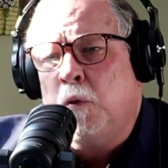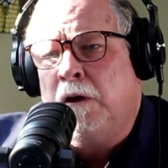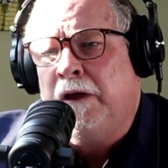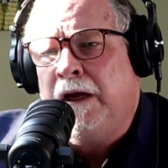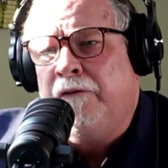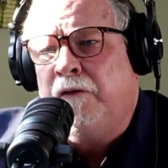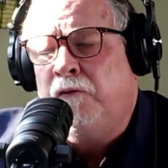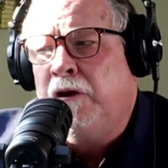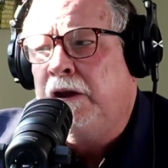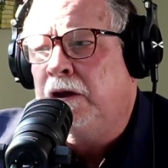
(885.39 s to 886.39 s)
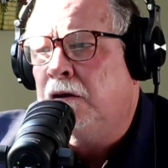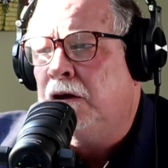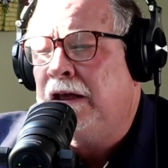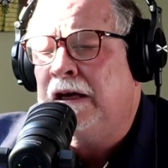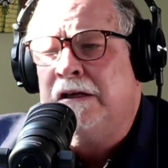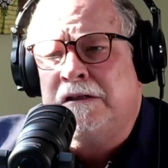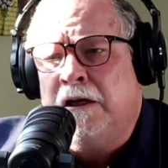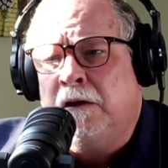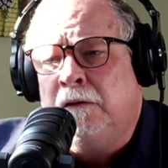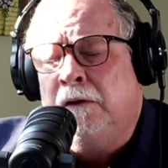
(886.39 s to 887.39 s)
well to have a really good
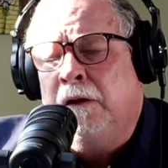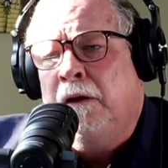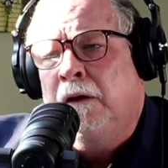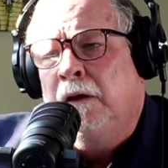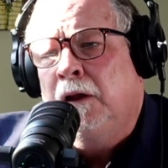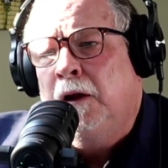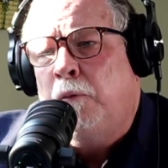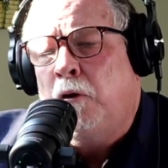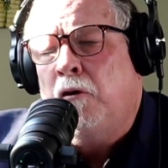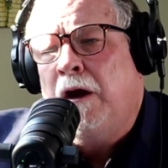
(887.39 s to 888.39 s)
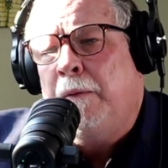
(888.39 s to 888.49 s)
ESL program